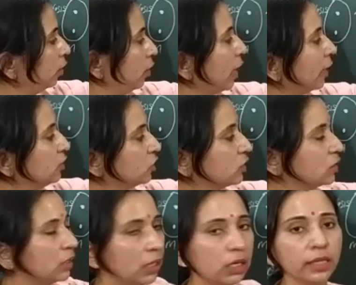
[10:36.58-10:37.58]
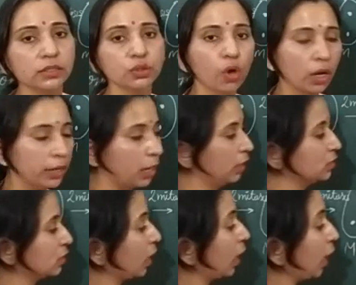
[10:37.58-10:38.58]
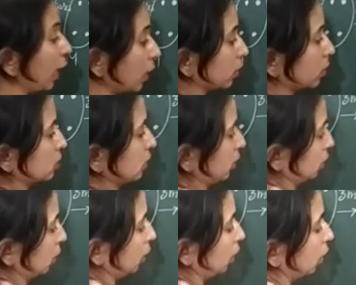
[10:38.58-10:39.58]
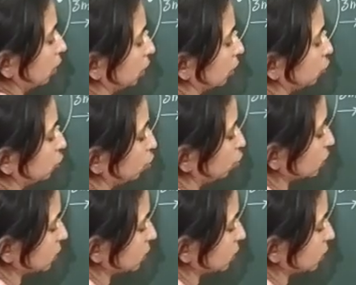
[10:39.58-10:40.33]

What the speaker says: larger cell is known as egg cell. The 2